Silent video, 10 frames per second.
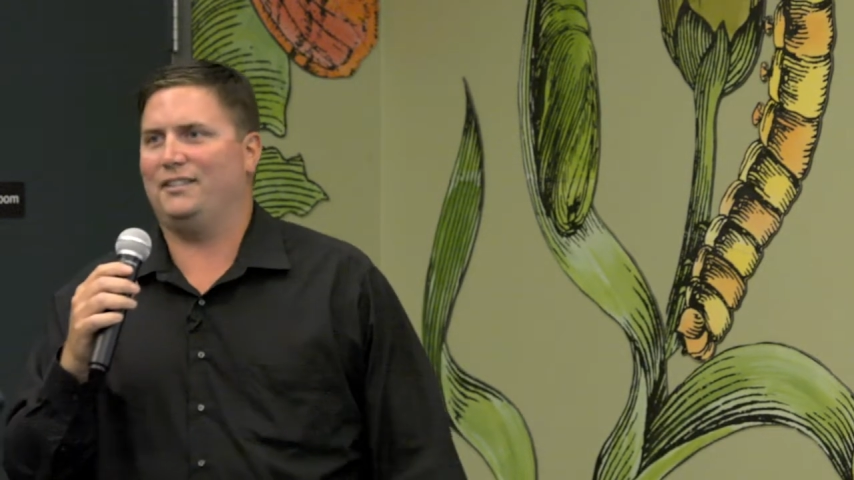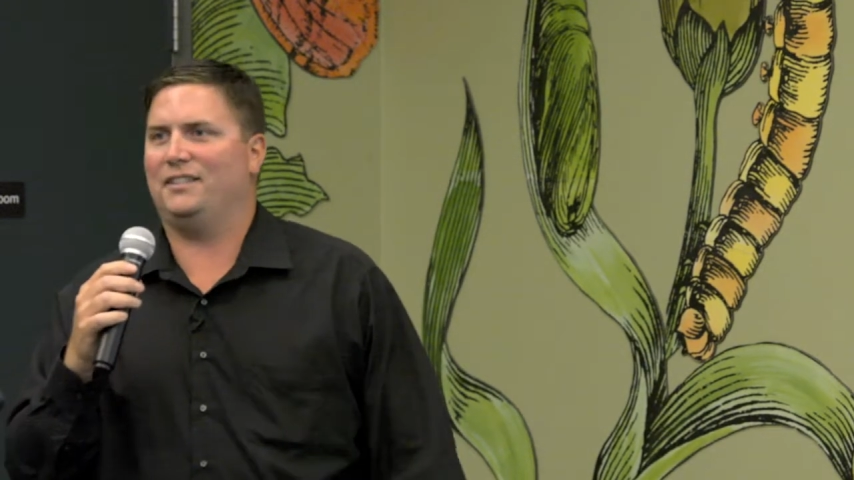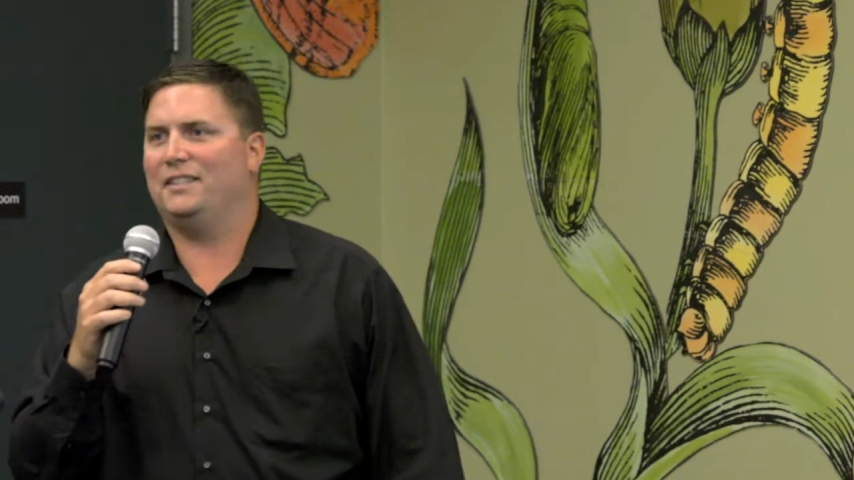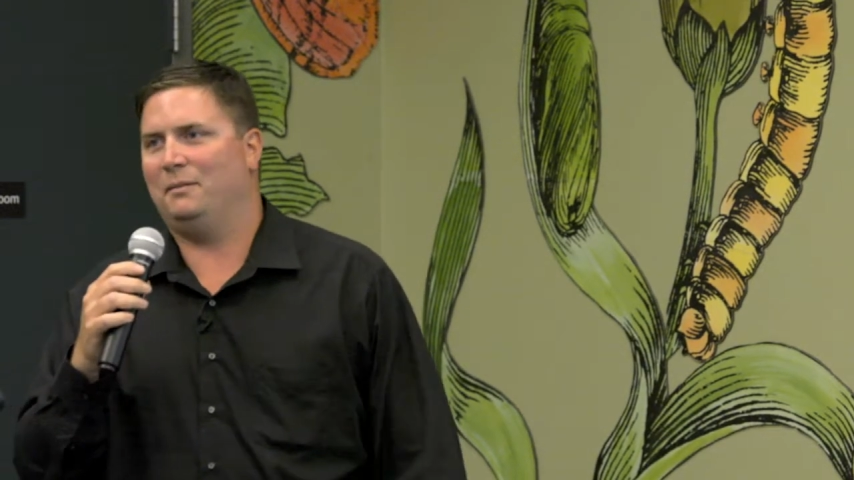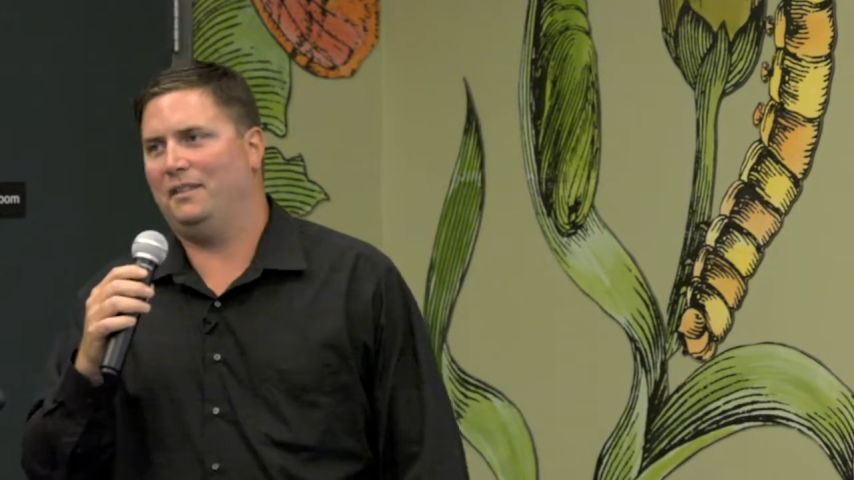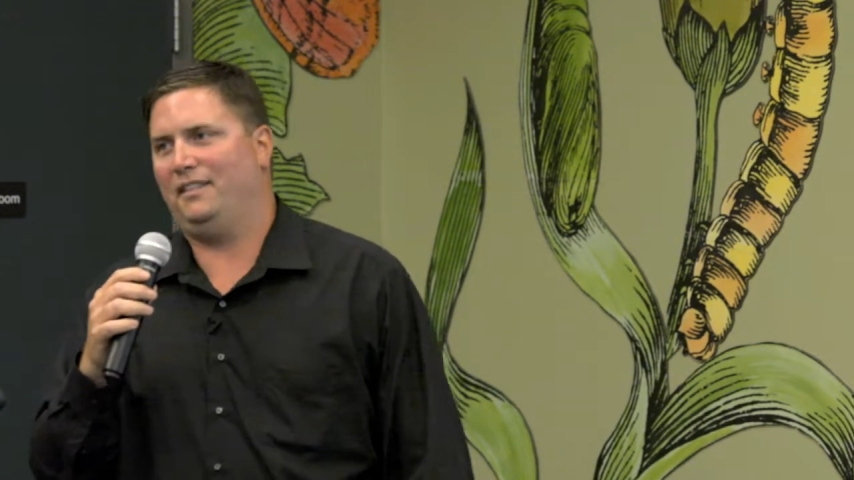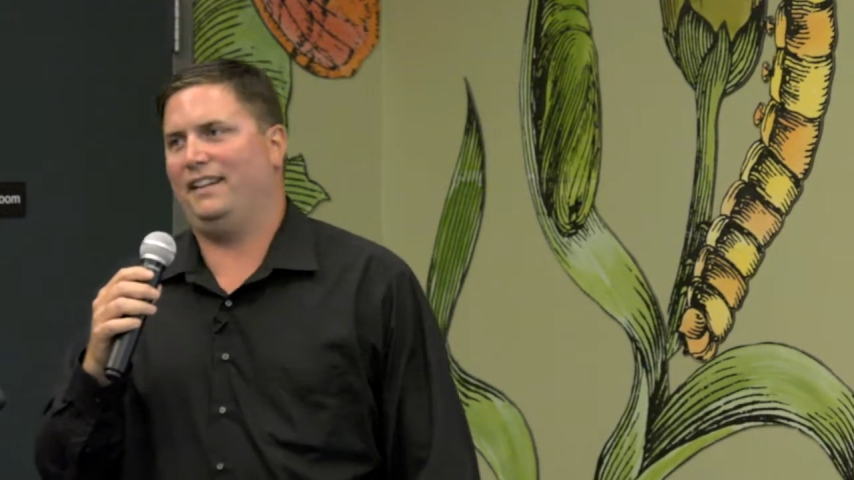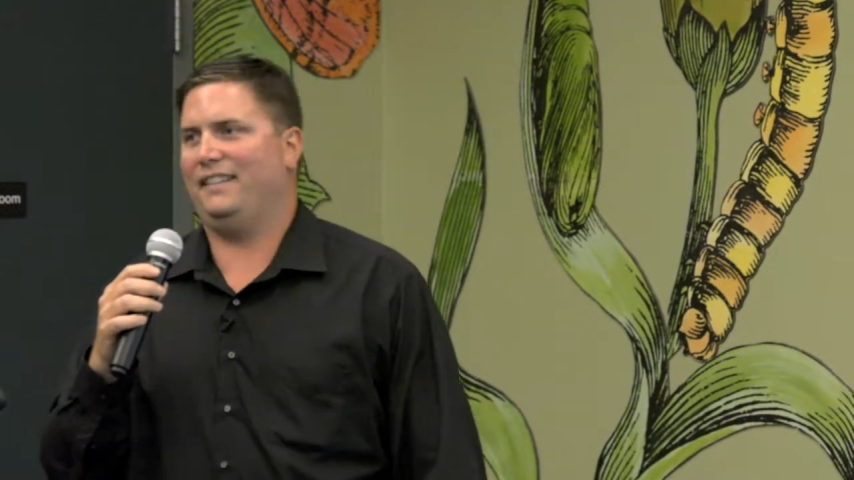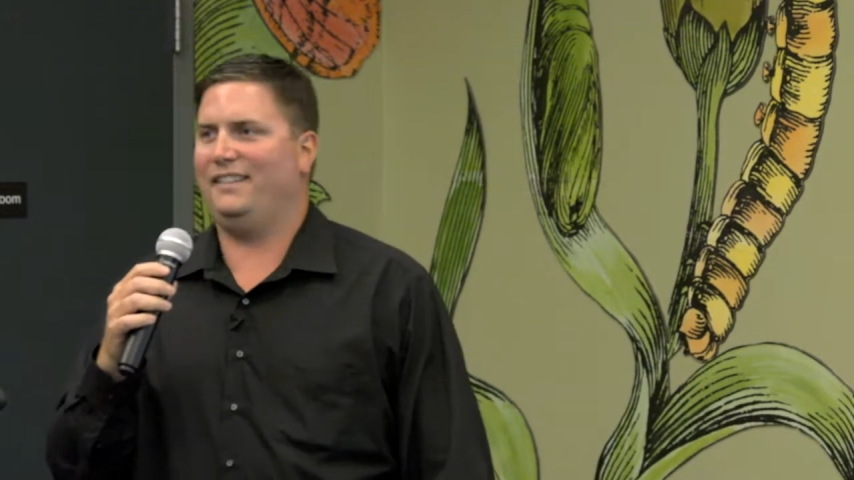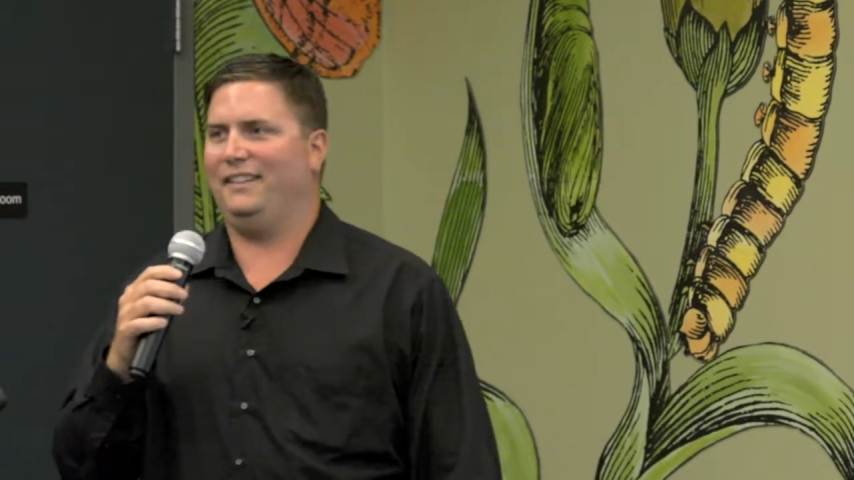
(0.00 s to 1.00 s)
or some of
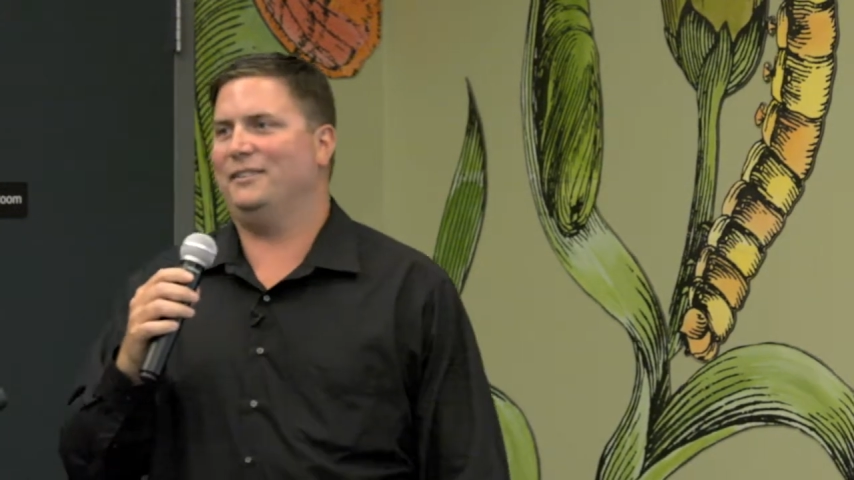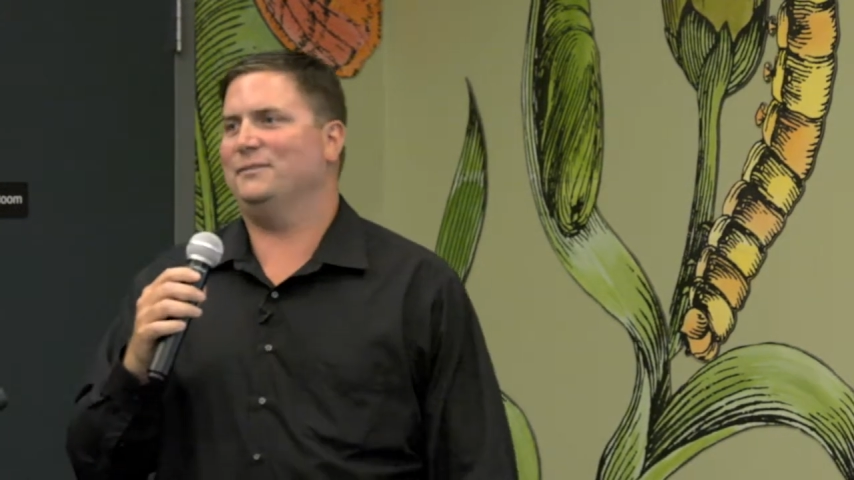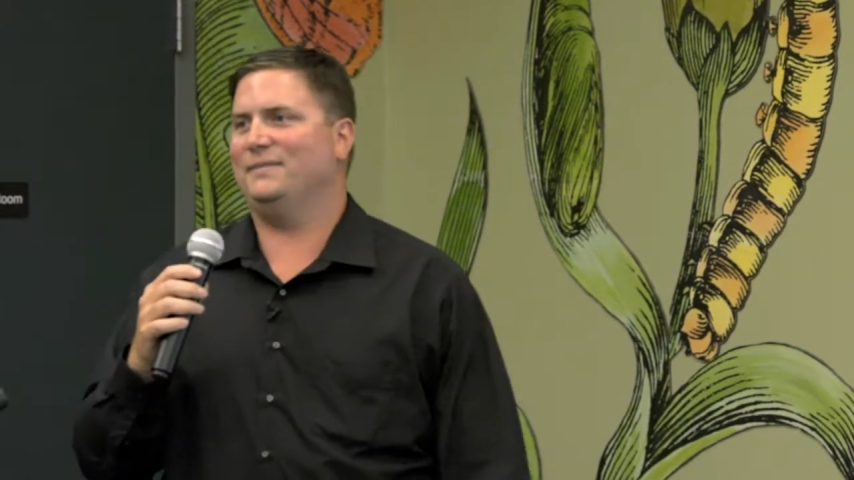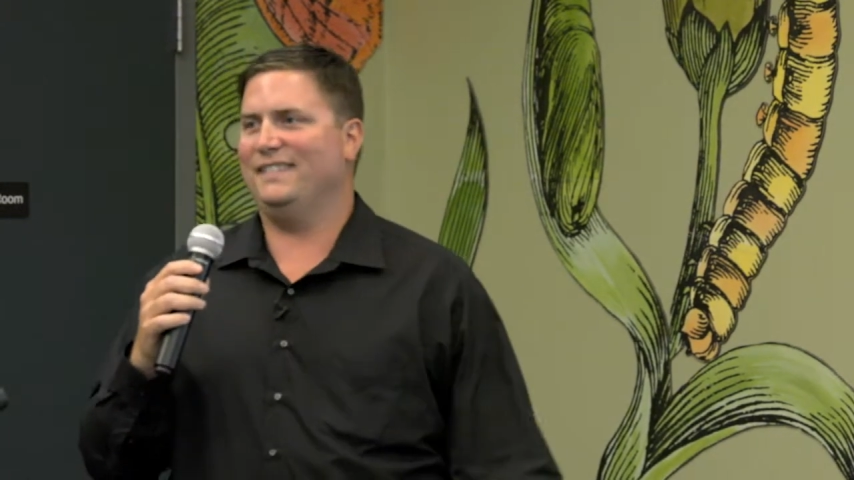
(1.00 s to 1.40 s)
like the,